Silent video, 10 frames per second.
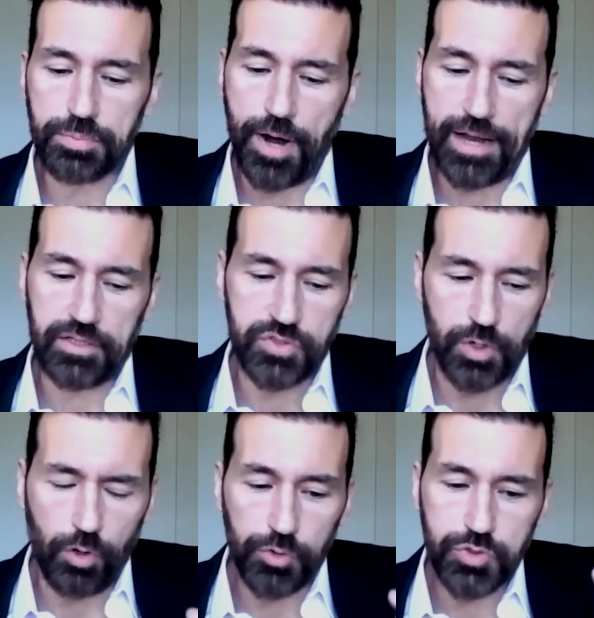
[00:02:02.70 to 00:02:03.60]
the practice,
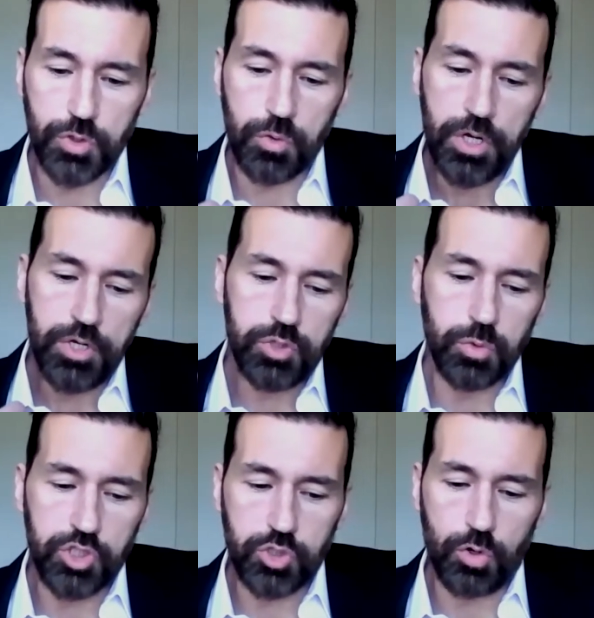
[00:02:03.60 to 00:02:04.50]
and also to
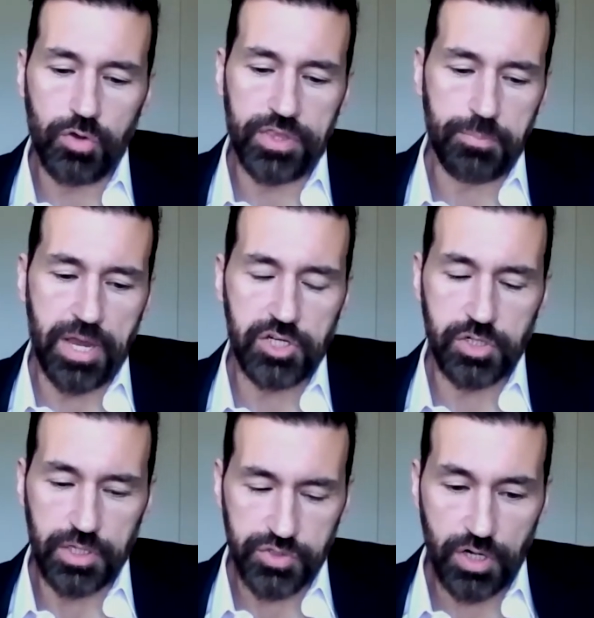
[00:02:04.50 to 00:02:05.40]
ensure that the
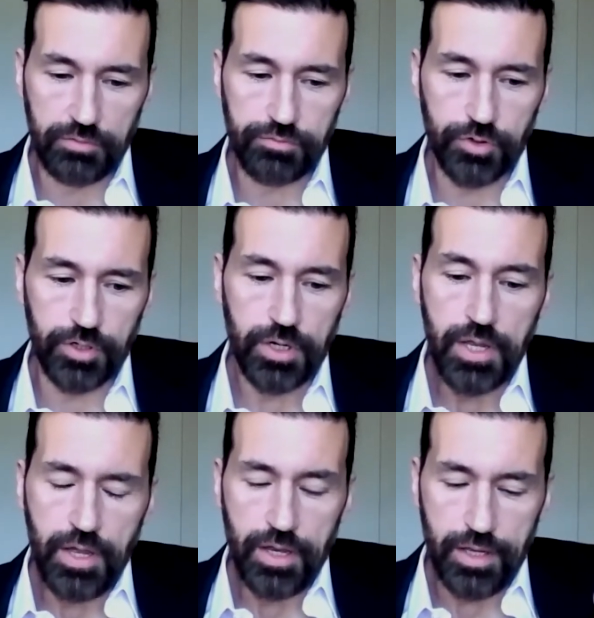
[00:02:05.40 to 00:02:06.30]
patient is comfortable